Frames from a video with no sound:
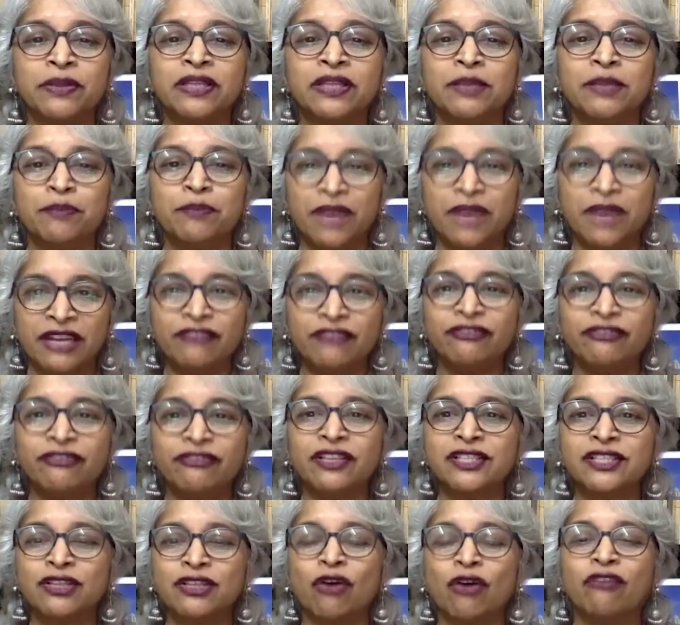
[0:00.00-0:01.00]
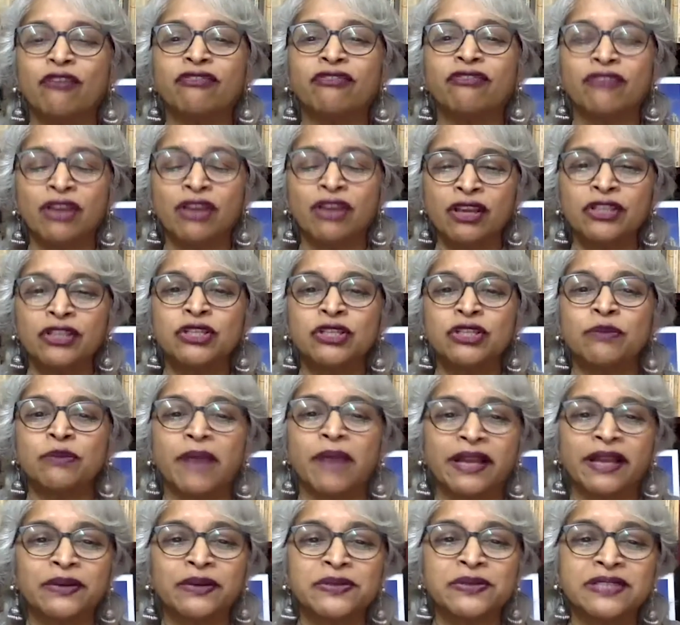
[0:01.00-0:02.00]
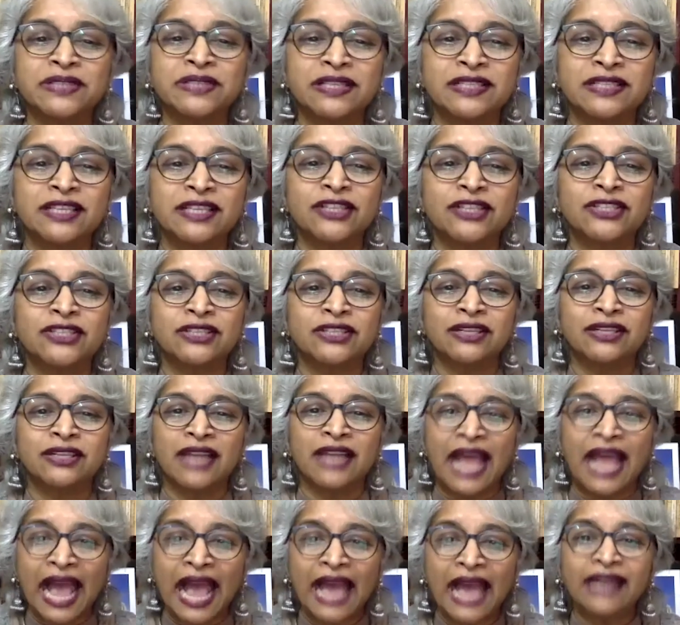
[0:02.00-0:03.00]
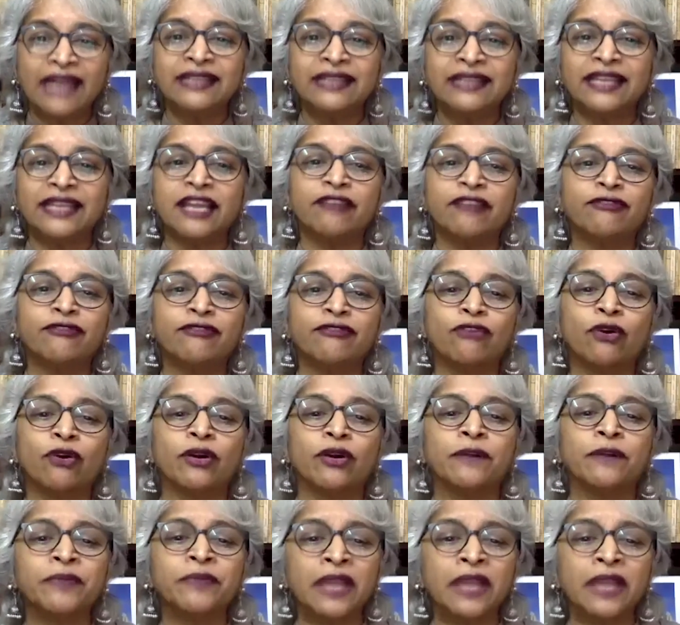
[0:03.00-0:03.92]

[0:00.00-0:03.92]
the benefits of tobacco cessation and therefore